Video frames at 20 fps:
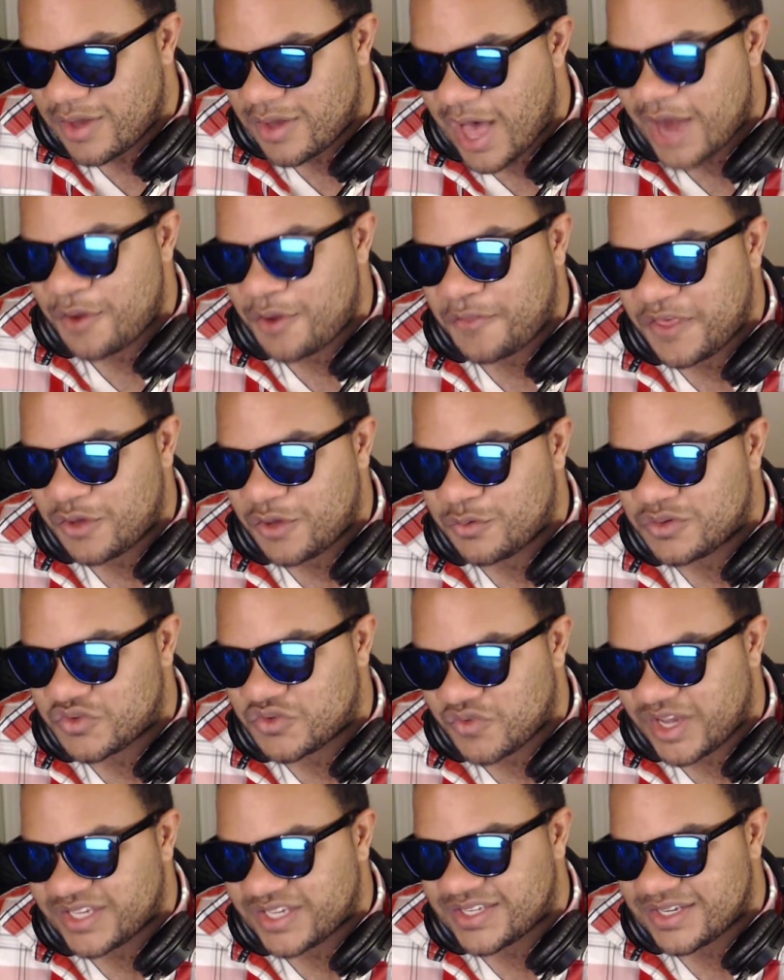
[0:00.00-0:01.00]
I don't think it was
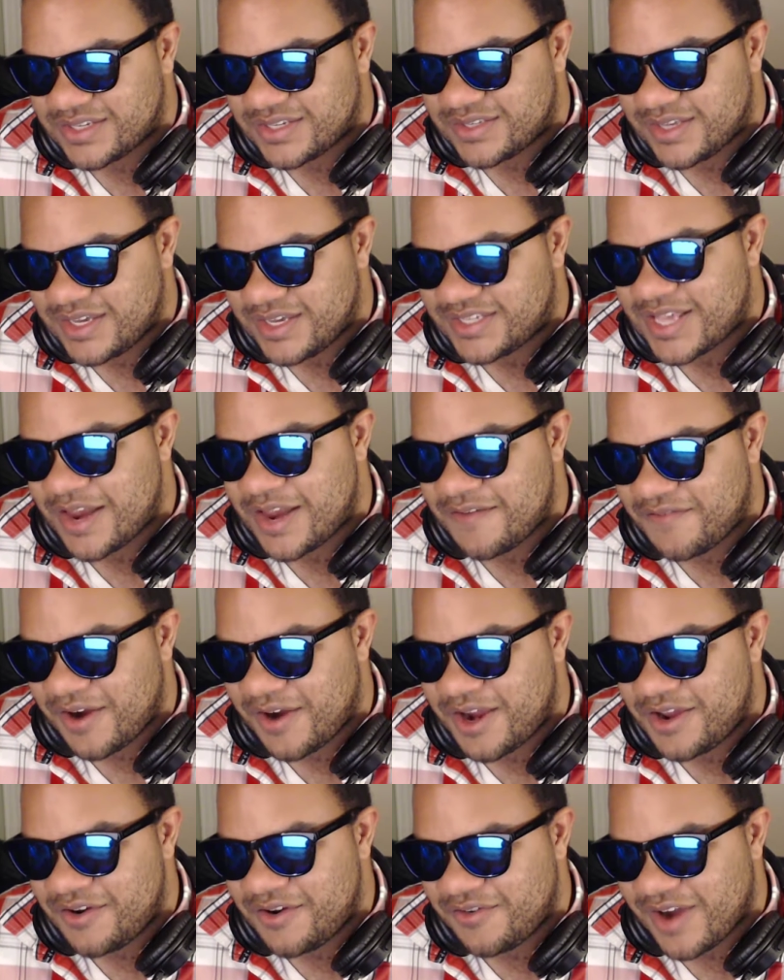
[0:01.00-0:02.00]
racist. He said it
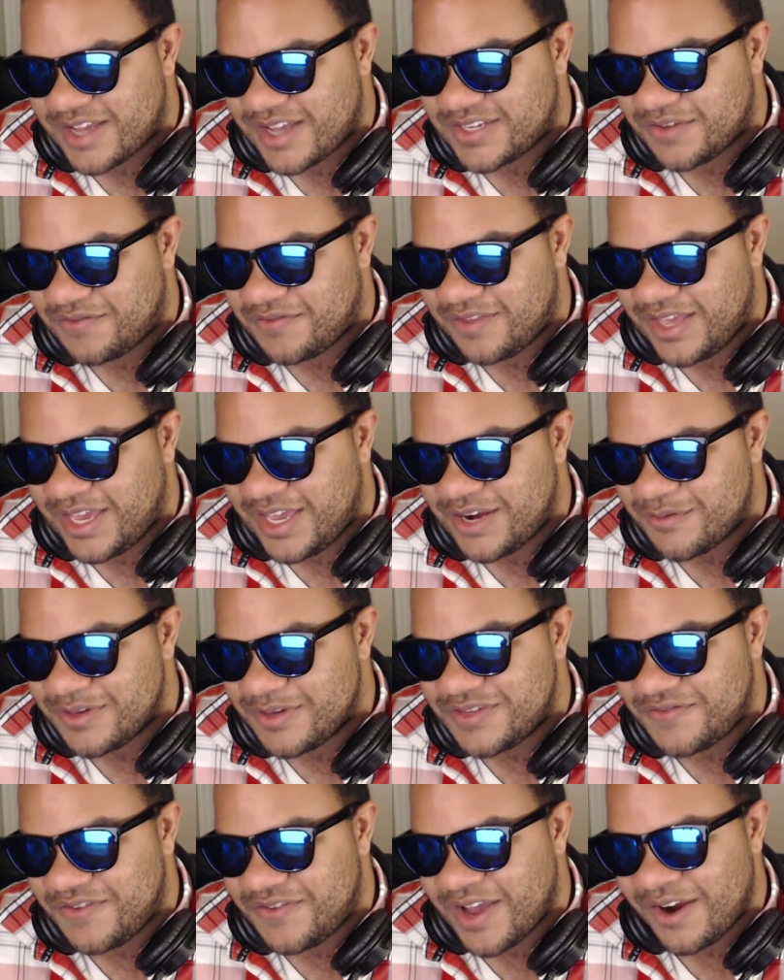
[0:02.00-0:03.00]
very aggressively, and it
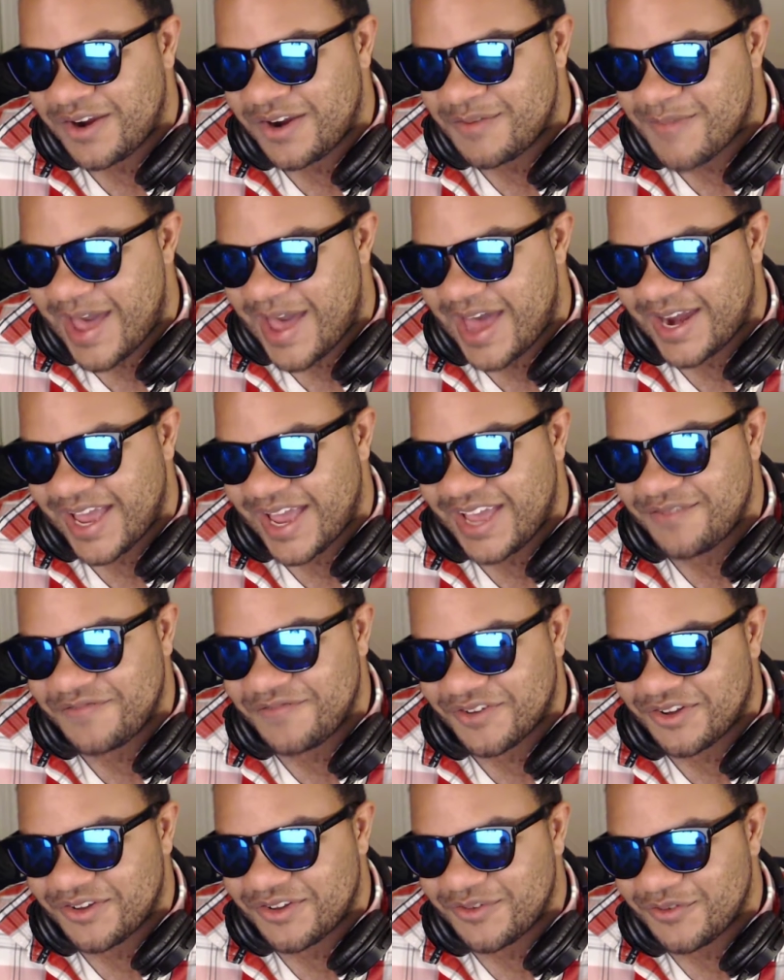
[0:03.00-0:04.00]
was very mad
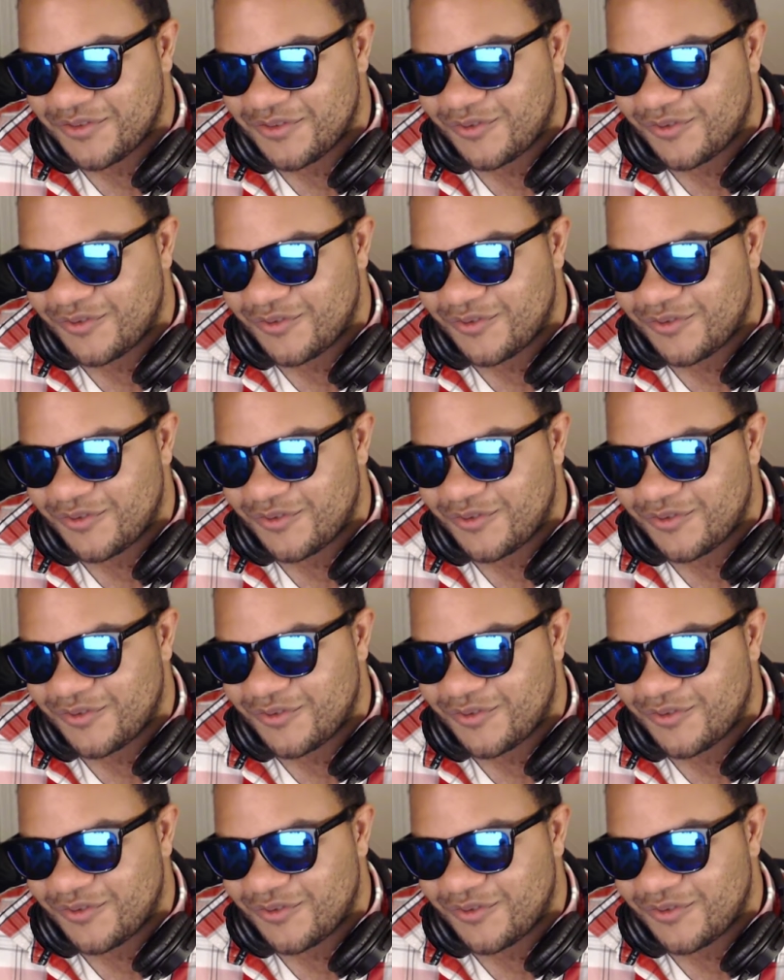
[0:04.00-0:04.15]
hateful.